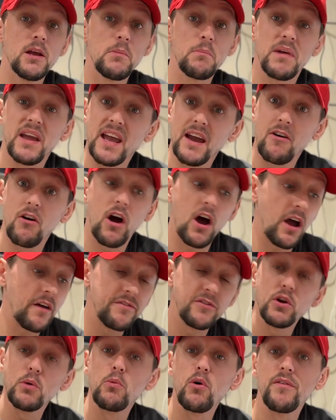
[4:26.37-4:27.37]
But here are a
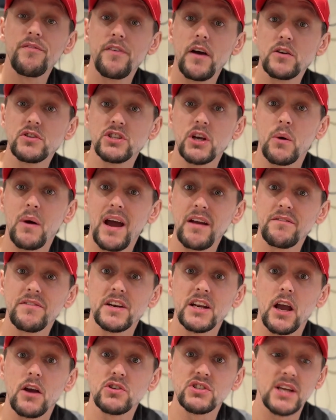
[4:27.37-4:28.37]
few more photo and
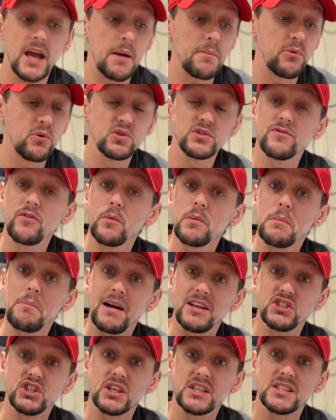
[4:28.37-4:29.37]
video samples from the
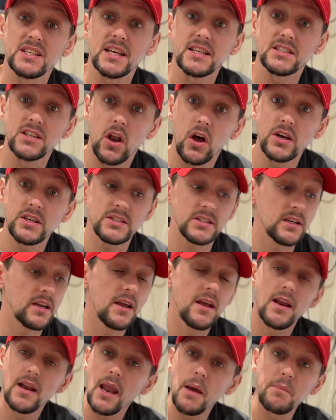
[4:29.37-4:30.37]
Magic 6 Lite.
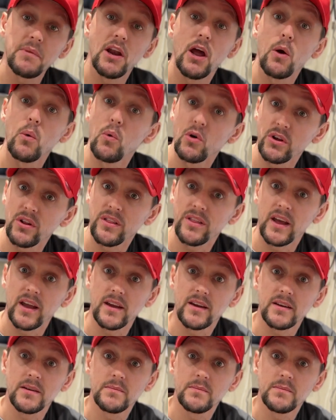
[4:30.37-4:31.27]
Let me know what you think.